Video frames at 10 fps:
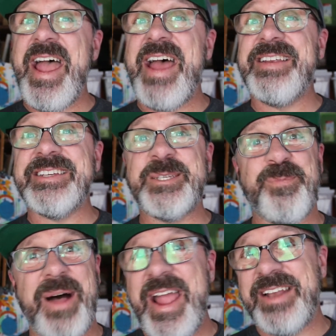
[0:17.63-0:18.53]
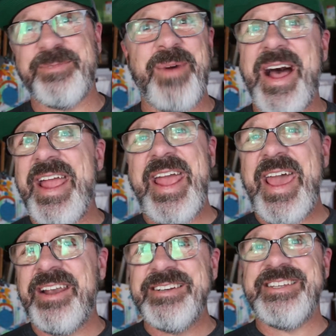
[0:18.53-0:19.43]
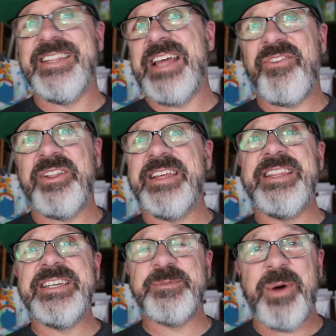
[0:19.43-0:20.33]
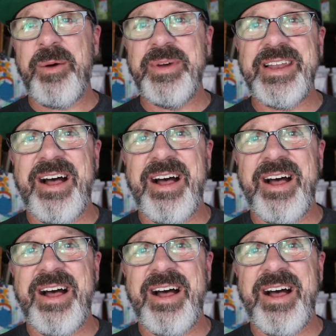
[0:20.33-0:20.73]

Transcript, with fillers: And despite my energy level in this moment,